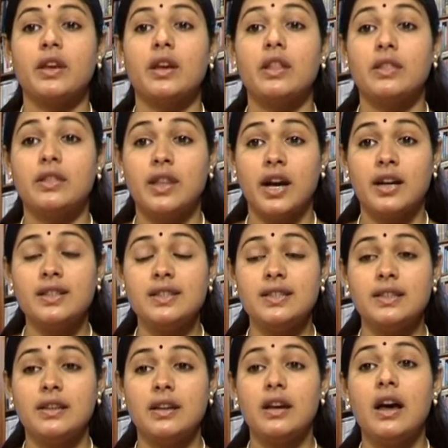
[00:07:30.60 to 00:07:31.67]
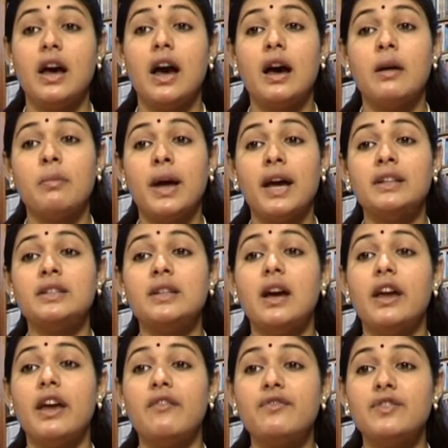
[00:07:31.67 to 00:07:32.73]
Thus, Amanda
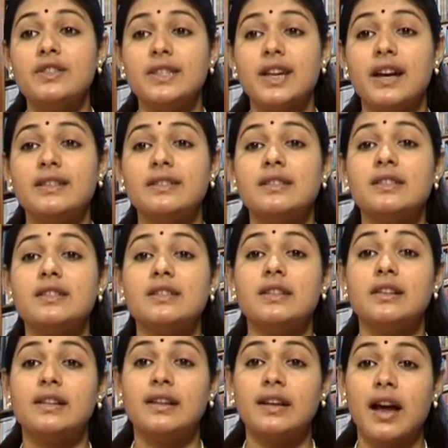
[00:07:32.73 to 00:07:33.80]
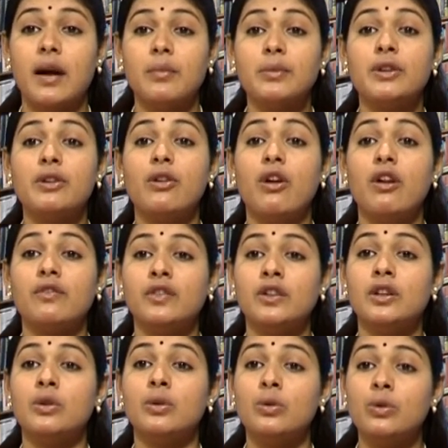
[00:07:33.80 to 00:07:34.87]
emphasizes the glamour of
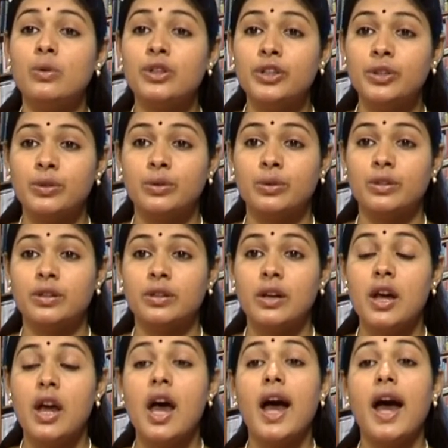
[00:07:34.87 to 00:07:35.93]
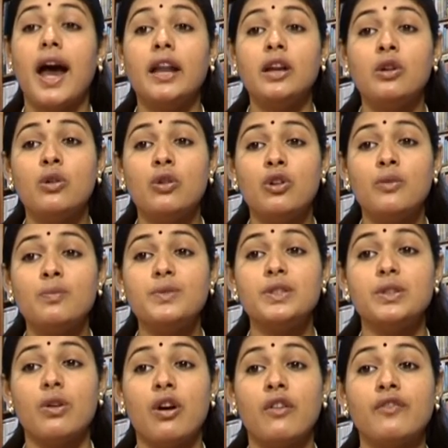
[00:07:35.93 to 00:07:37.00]
her own youth and hopes
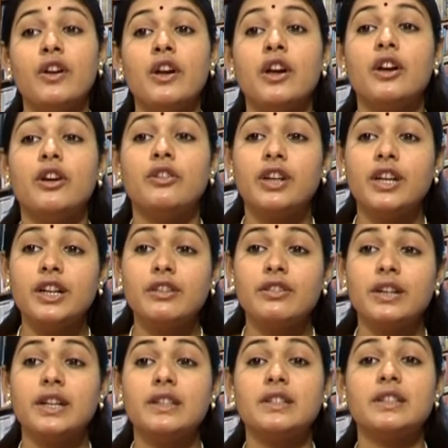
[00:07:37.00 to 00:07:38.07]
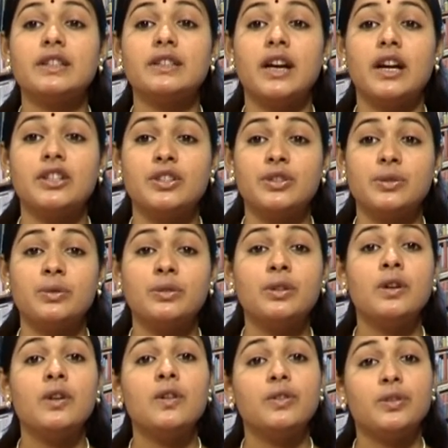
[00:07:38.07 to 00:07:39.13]
of recreating that youth
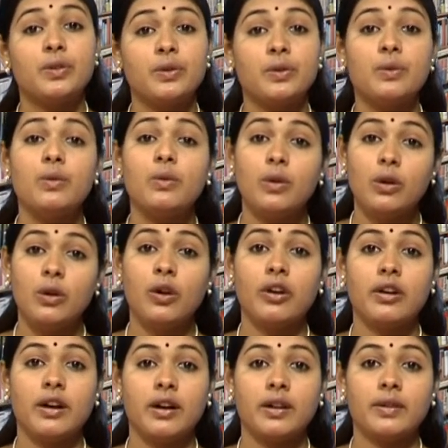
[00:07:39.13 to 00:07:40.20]
through Laura.